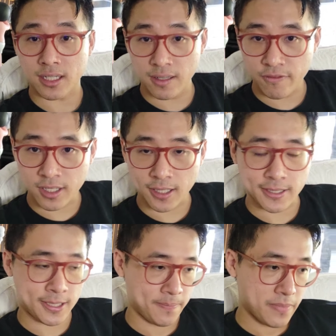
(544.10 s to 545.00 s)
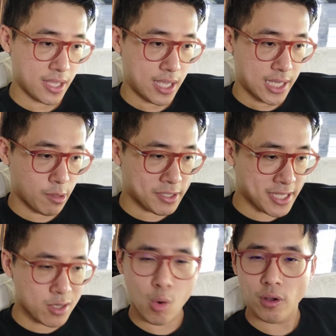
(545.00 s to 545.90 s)
significant. Yeah, we've
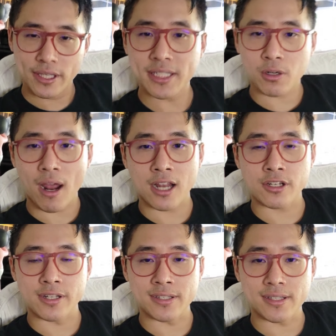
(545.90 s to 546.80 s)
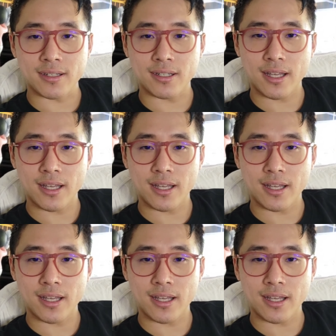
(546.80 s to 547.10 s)
seen all these crashes,